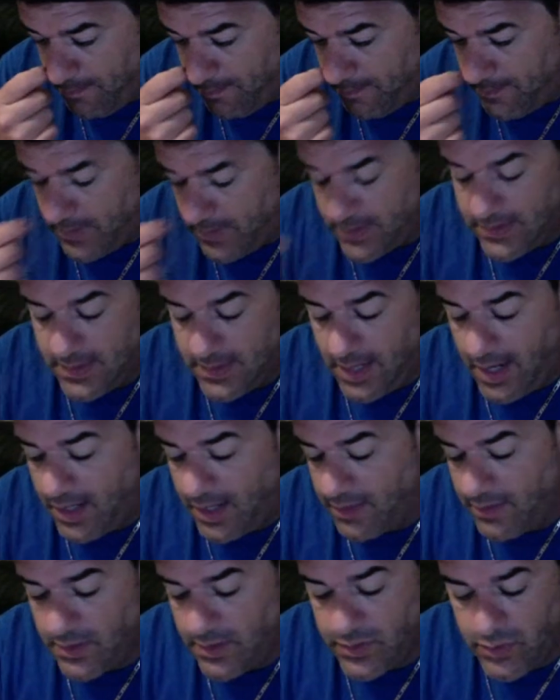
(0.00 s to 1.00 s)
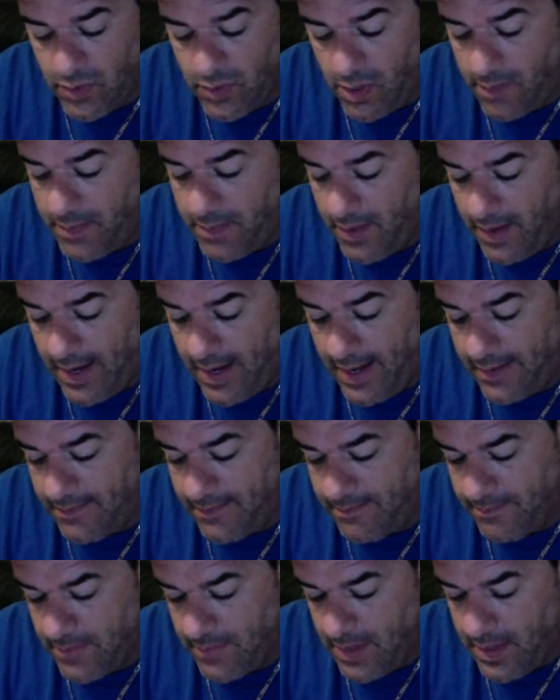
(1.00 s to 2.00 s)
you're tired of the job you're
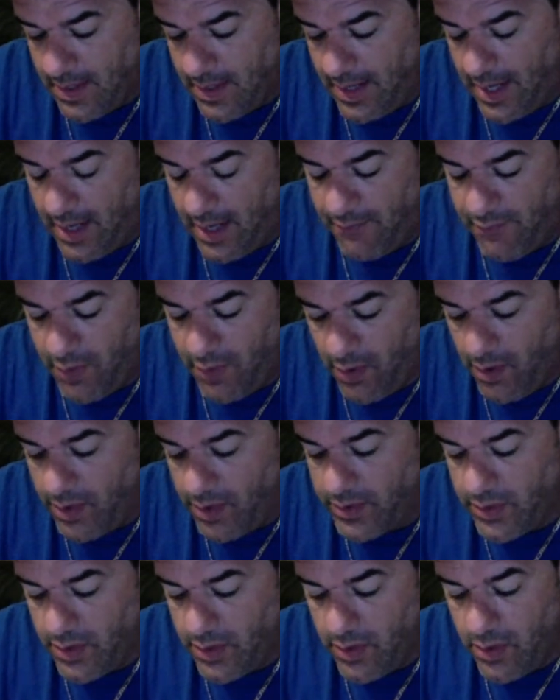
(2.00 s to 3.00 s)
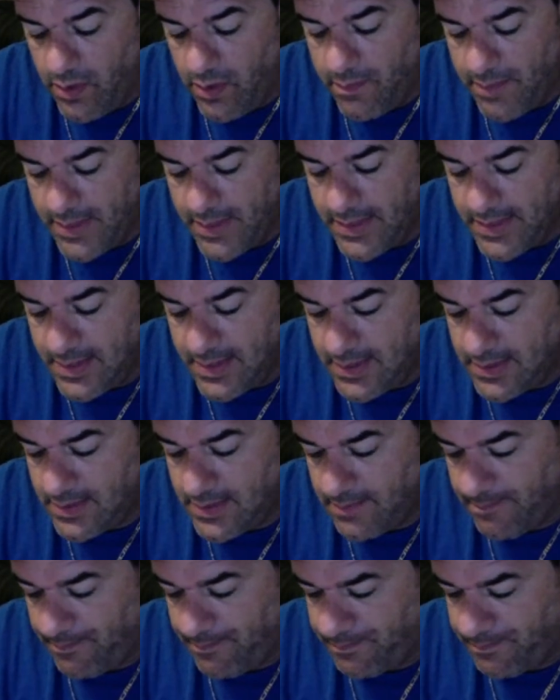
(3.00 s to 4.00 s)
at. And if you own your own business,